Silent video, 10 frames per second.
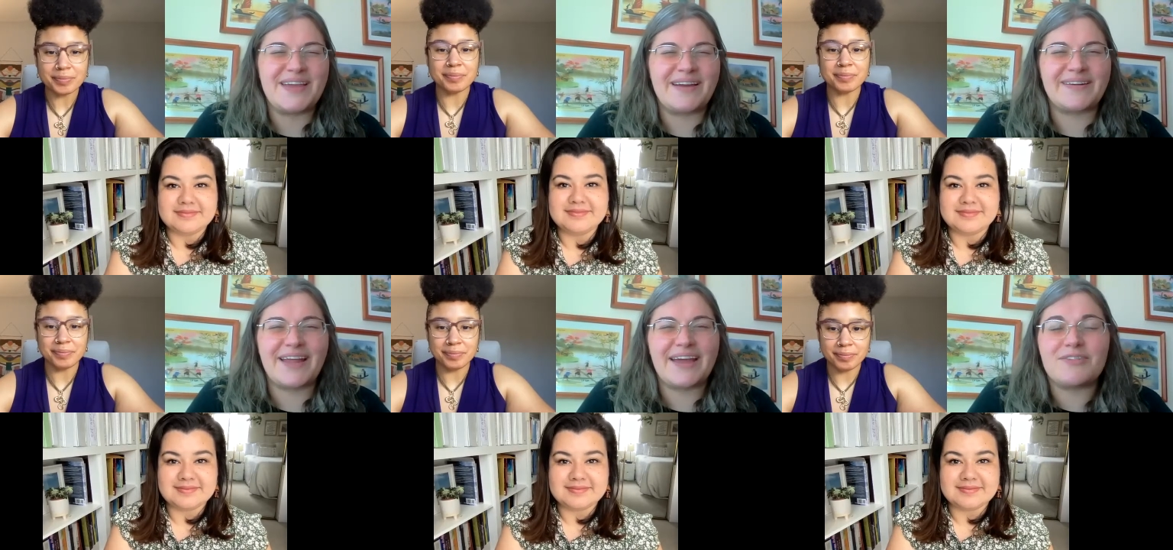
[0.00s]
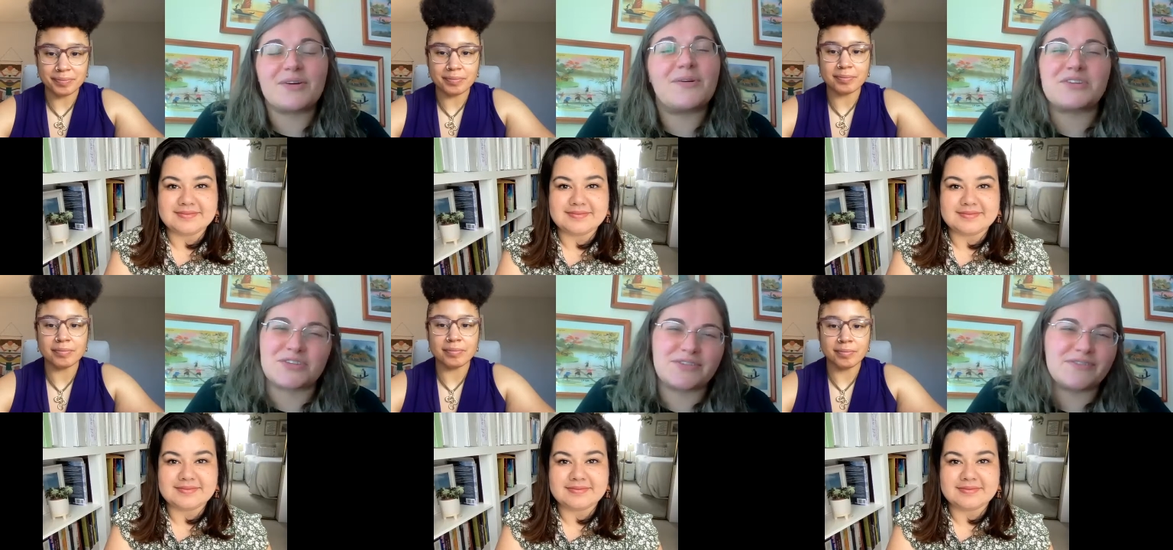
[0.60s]
Speaker 1: Ahren, I have a
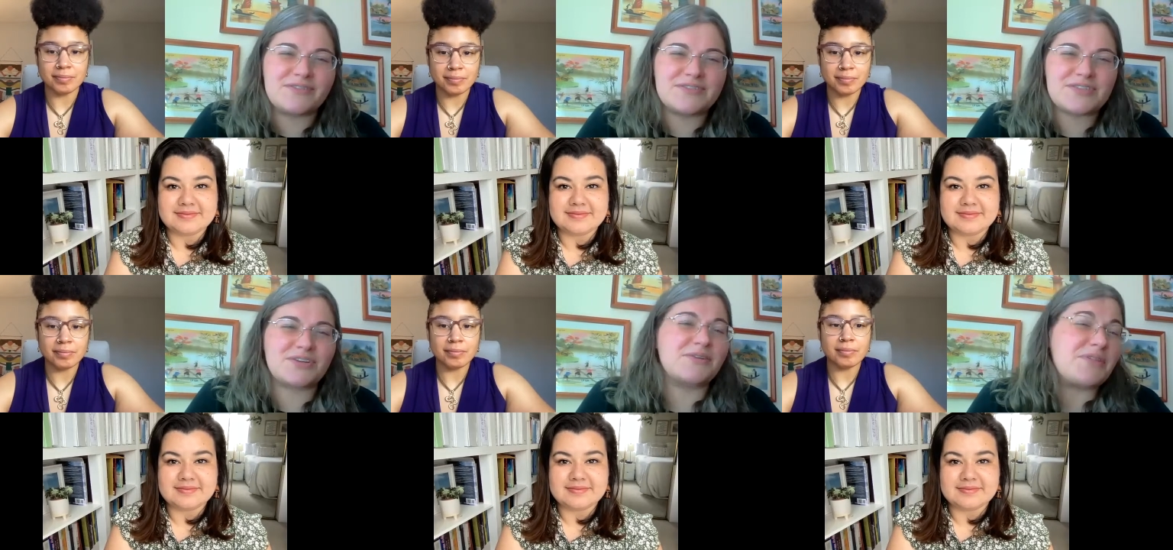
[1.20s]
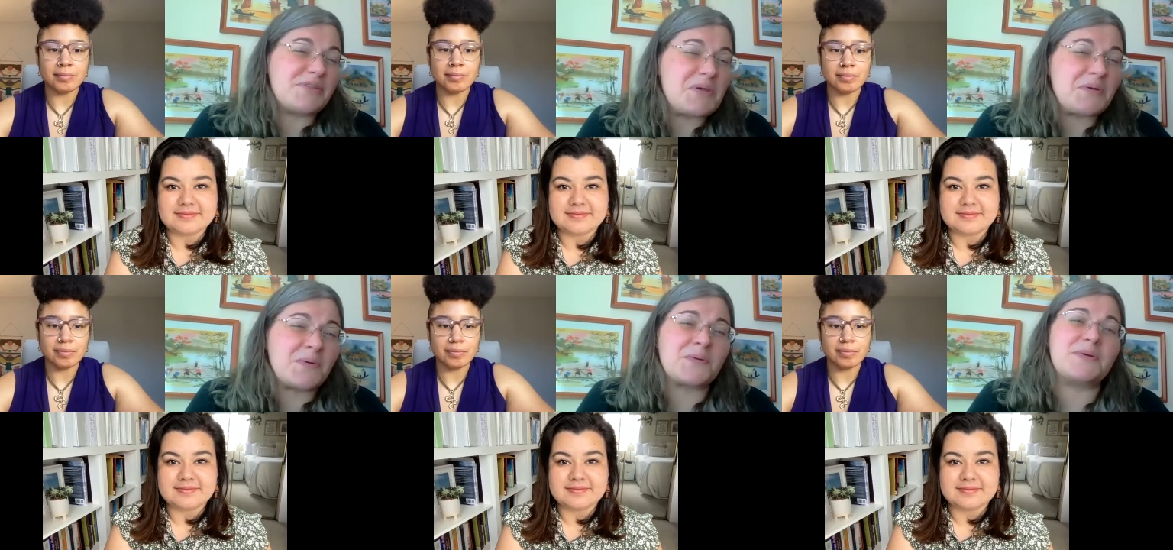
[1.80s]
question starting with
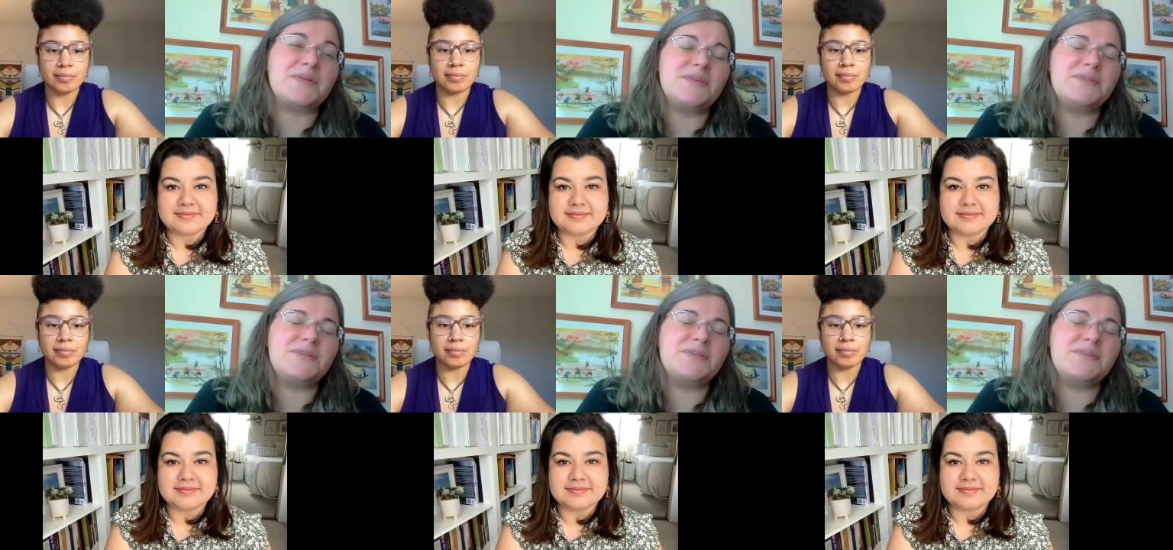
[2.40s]
you.